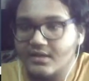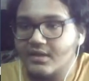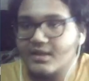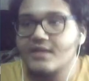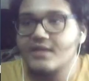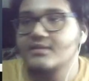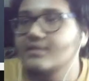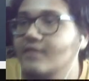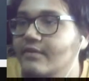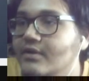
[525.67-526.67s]
Yes,
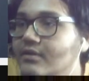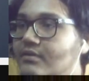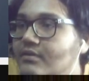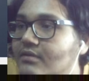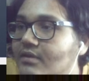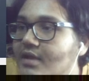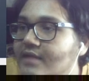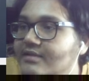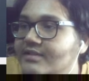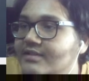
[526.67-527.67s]
there we go.
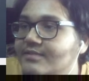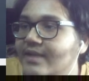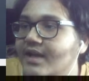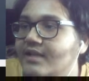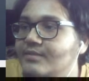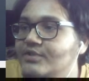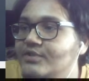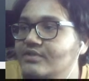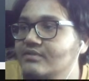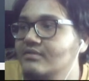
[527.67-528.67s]
This is my Kali
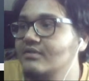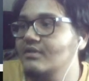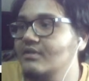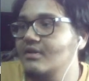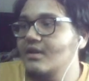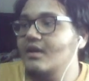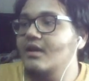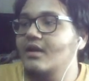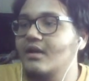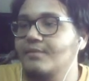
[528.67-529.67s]
machine.
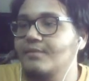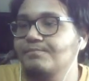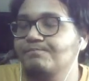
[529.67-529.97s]
Um,